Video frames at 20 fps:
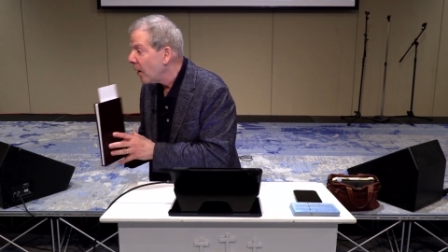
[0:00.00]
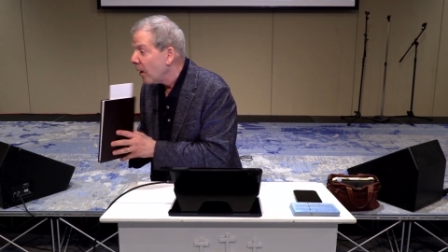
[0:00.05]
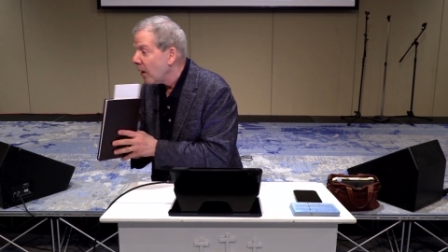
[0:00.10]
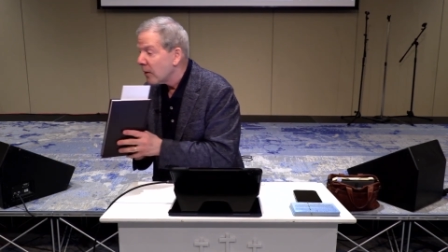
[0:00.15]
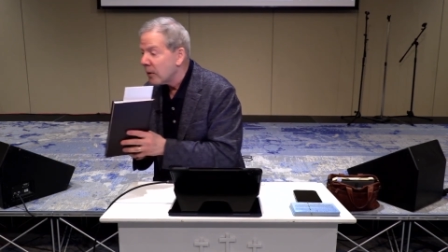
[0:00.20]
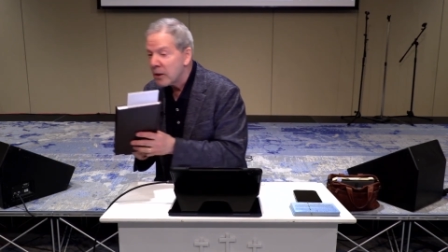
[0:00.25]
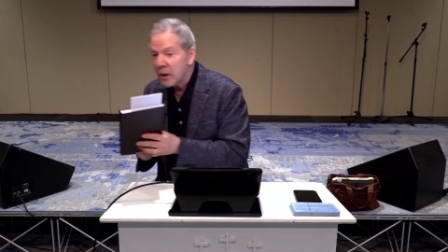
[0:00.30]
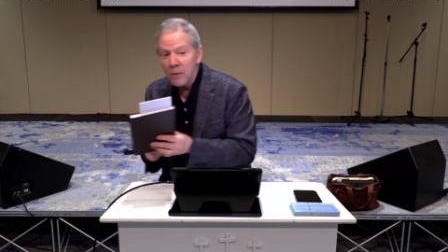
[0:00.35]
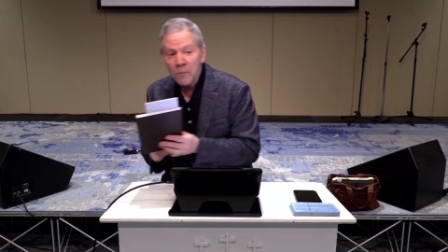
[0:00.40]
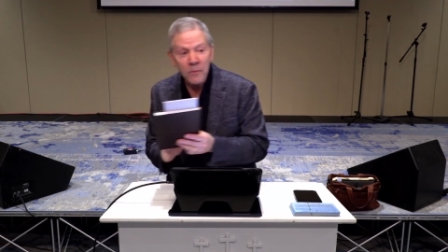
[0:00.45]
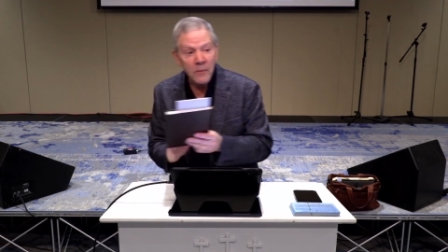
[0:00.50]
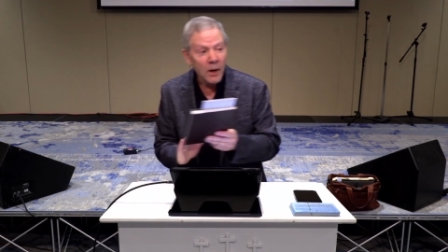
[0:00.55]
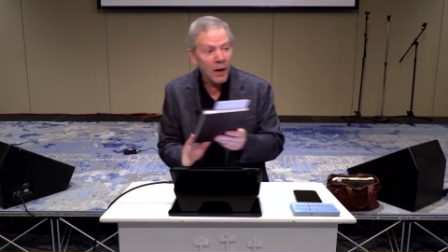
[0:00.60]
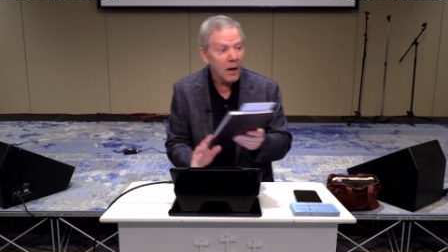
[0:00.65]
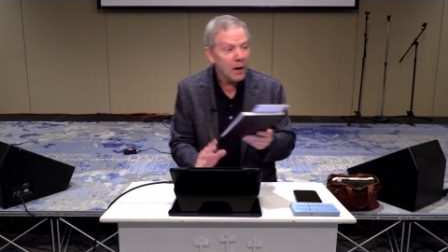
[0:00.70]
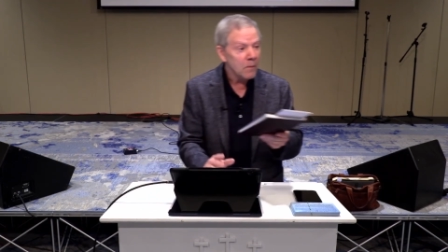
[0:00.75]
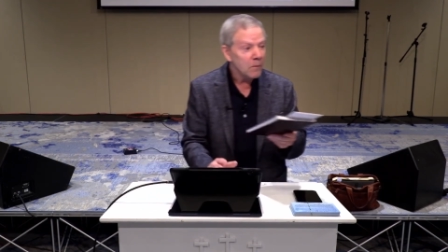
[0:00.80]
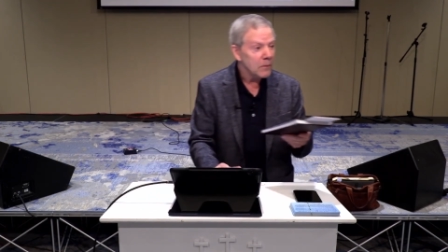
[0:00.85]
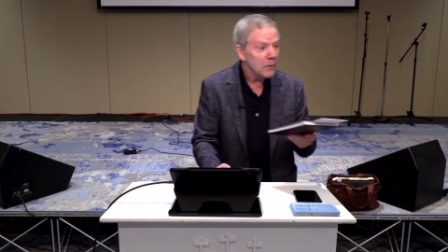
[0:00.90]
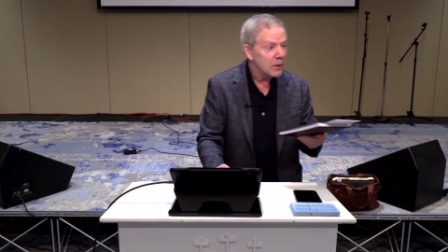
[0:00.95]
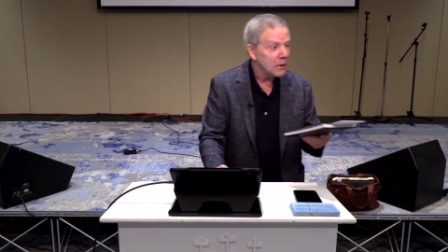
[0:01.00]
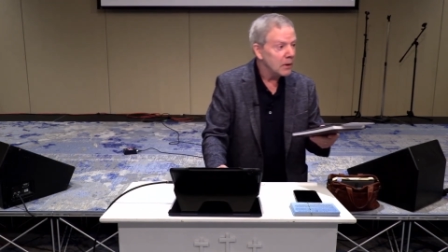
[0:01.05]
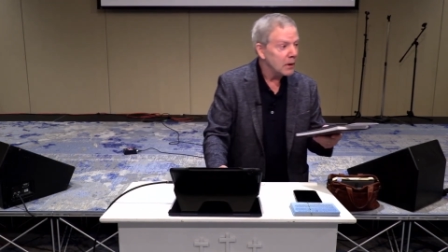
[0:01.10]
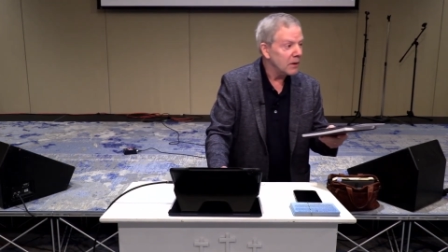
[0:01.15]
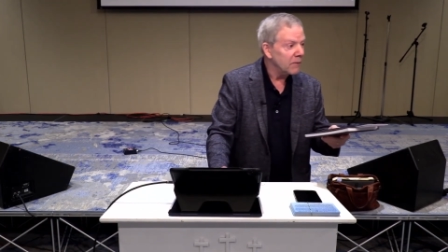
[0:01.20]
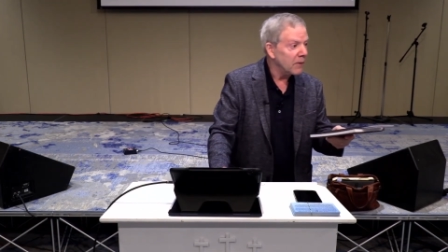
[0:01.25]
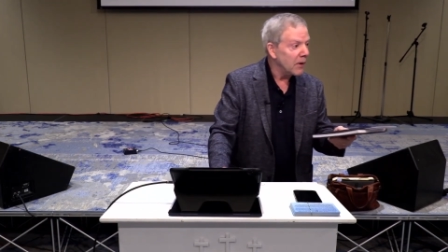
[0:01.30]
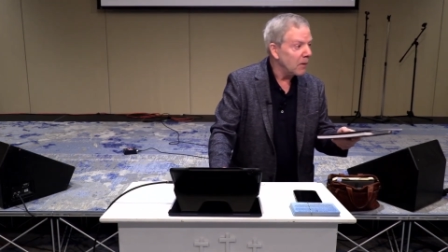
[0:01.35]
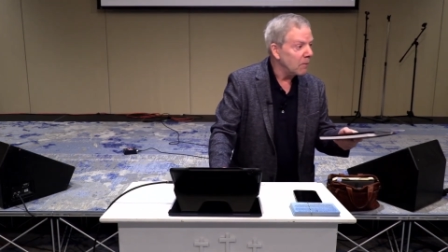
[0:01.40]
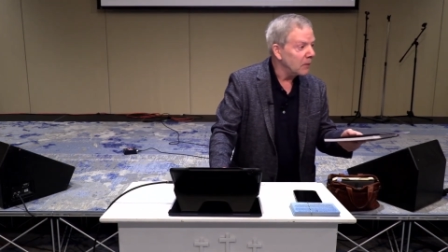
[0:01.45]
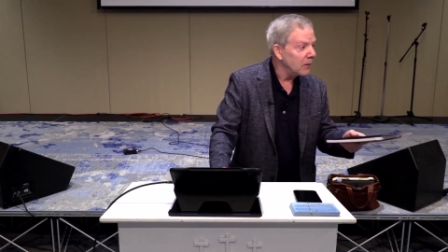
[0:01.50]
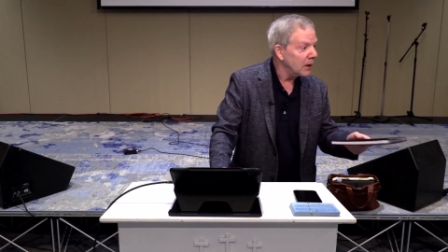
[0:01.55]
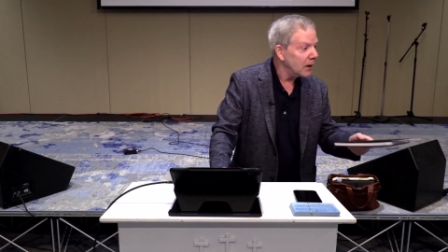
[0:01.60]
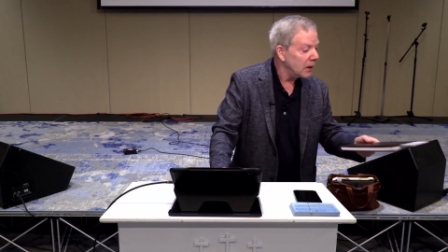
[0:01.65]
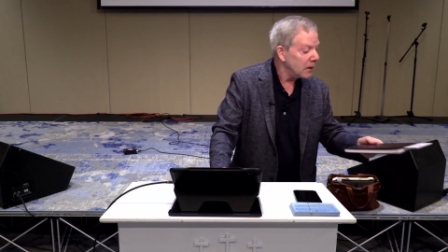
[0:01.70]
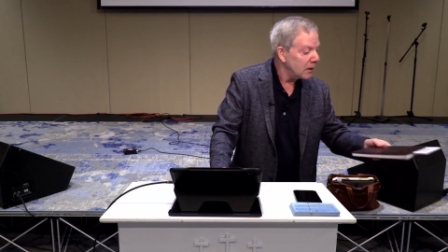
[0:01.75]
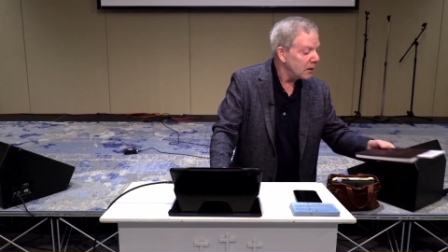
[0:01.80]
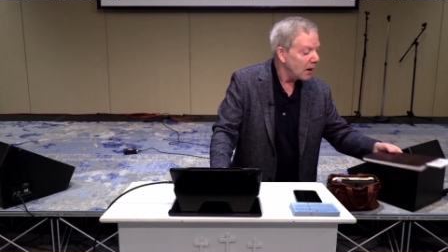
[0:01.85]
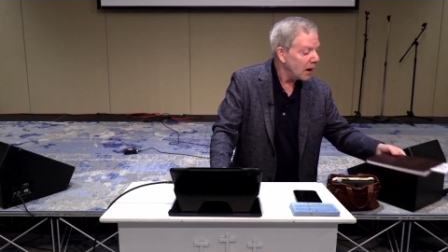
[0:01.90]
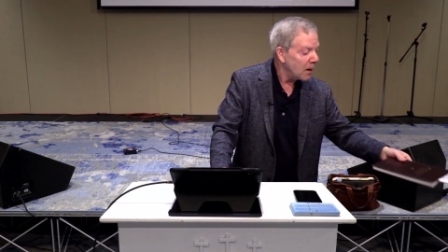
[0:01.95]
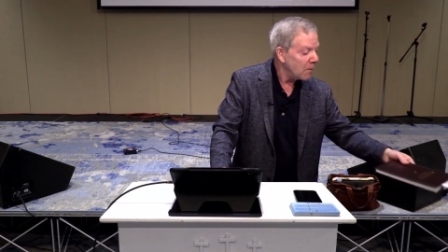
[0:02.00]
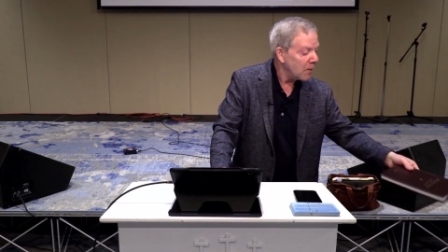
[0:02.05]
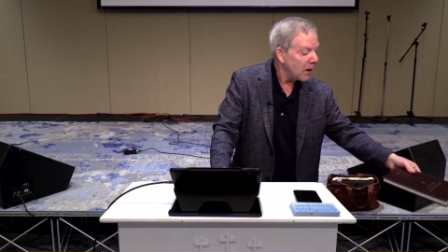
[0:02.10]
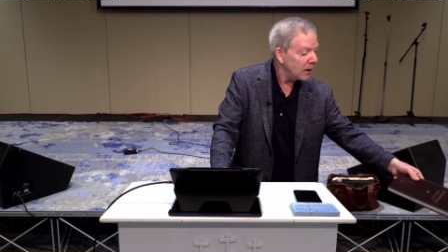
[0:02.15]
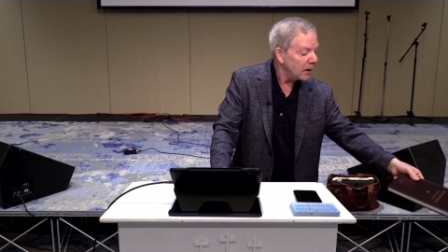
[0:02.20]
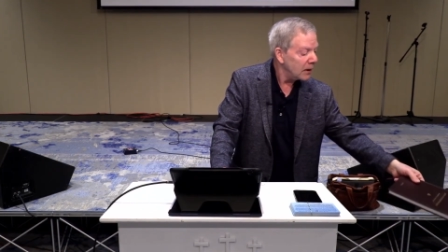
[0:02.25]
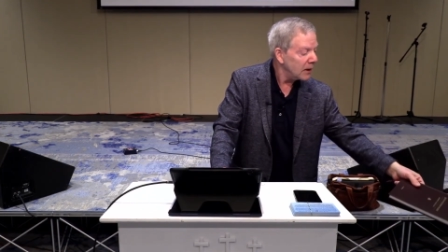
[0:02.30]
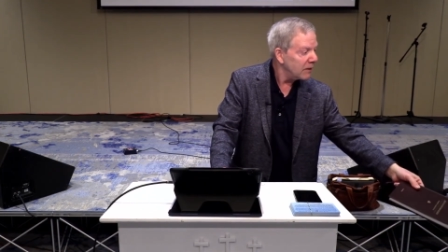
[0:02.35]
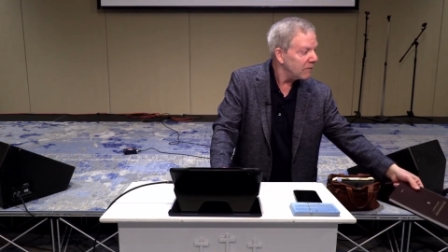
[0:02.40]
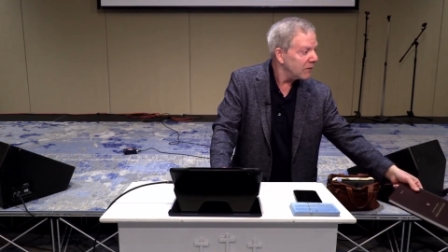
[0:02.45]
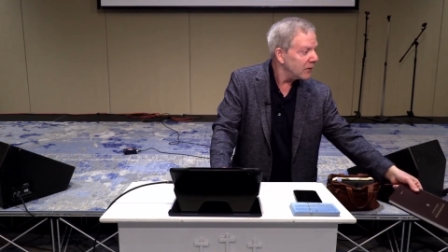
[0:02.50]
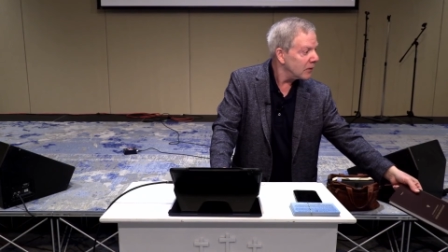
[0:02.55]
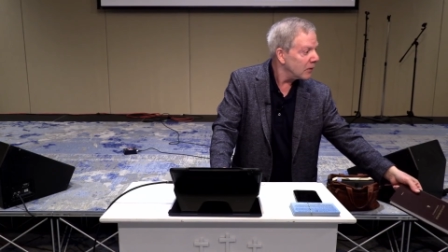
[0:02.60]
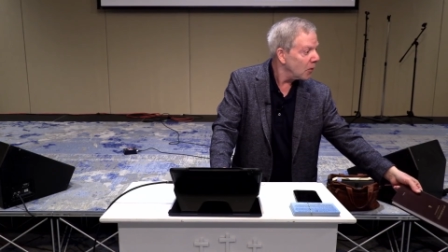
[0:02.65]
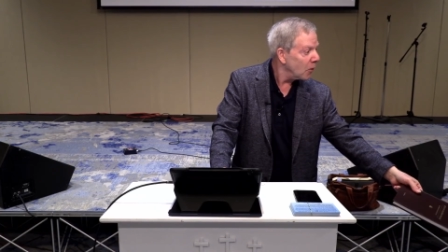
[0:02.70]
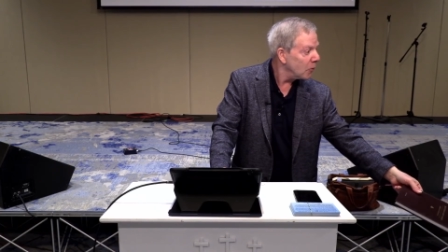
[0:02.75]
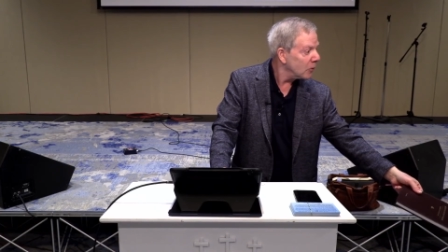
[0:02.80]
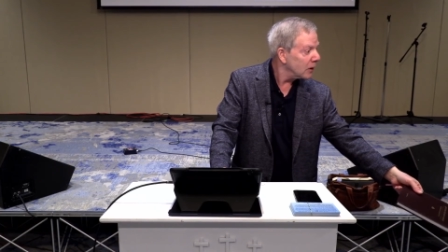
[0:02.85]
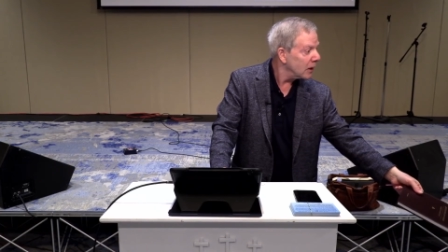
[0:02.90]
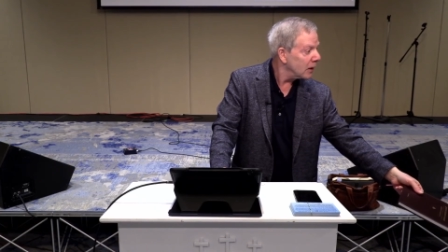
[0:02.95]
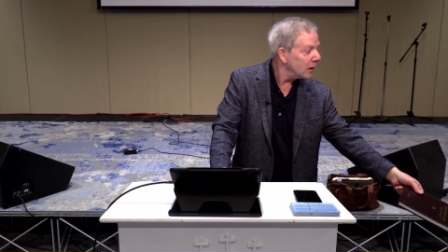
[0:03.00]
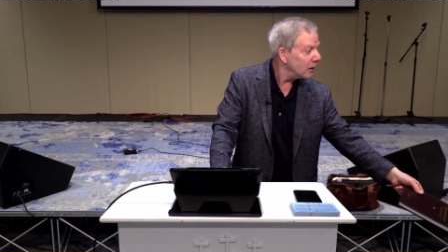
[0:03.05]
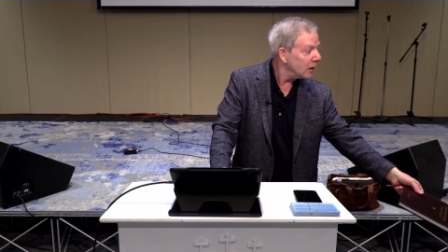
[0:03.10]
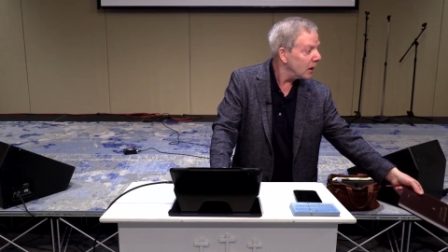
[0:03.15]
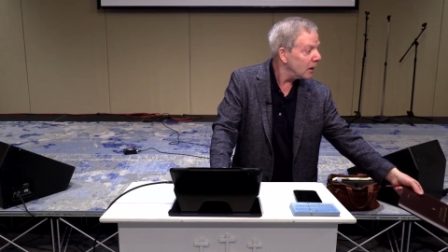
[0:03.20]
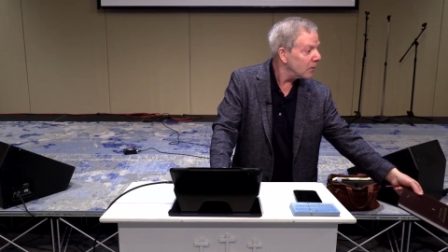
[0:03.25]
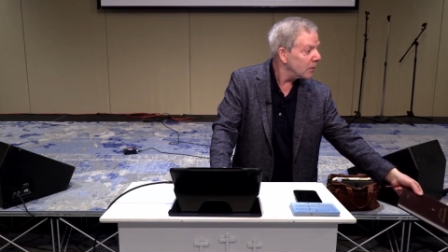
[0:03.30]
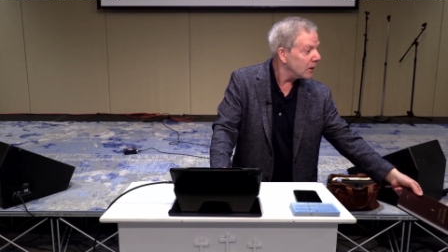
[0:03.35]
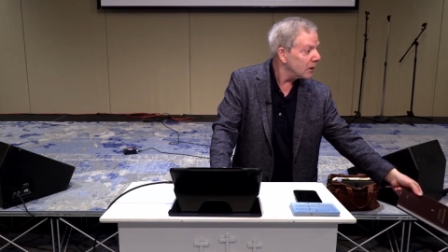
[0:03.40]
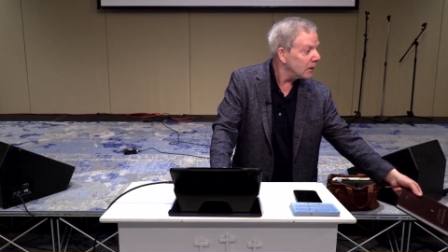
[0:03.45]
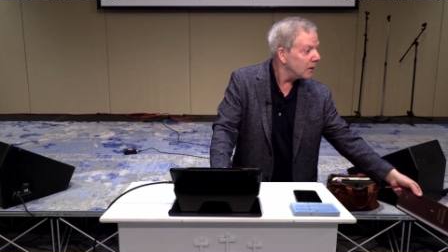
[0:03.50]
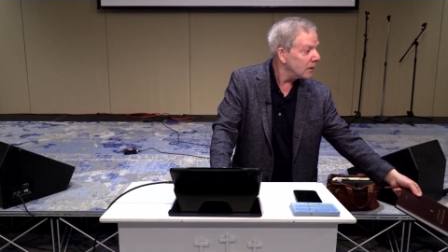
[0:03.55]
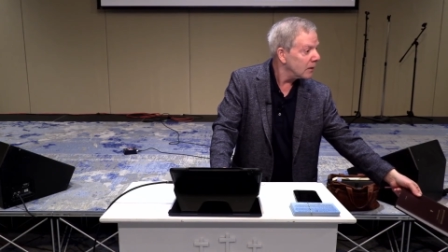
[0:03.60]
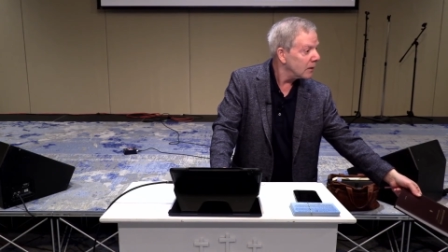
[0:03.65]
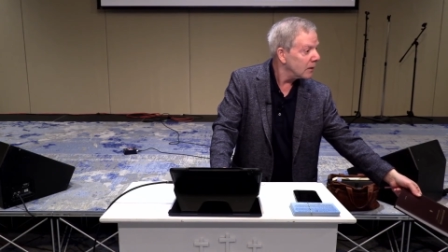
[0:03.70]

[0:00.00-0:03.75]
Sometimes, if I'm led, I might leave it in the hotel lobby.